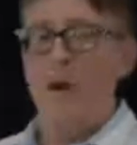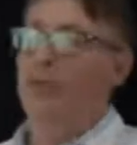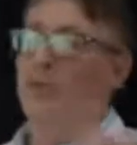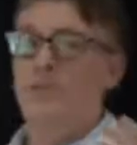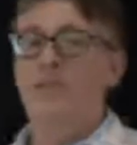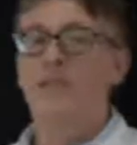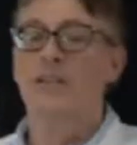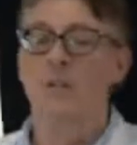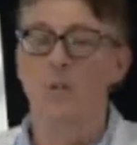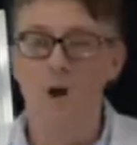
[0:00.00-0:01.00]

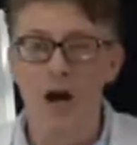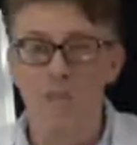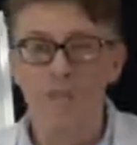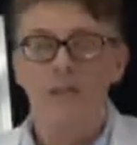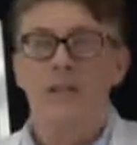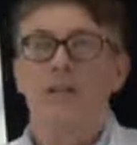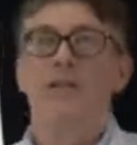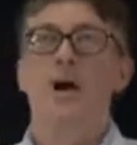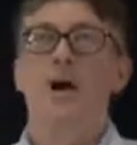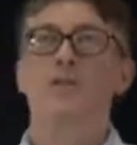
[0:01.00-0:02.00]
Opportunity to what?
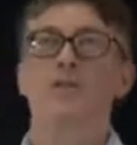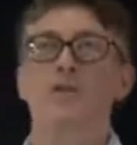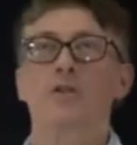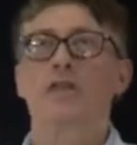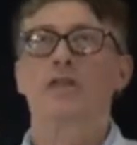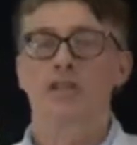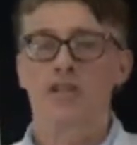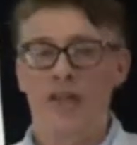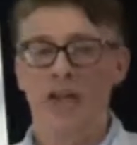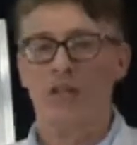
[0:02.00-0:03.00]
The opportunity to
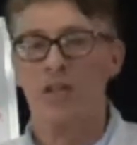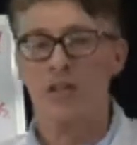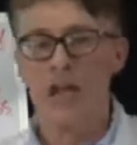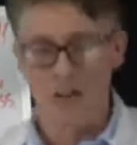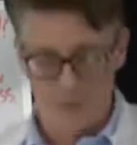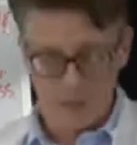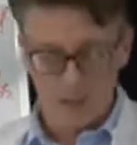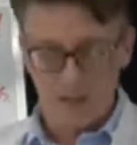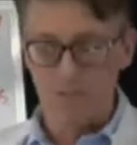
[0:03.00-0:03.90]
change your life,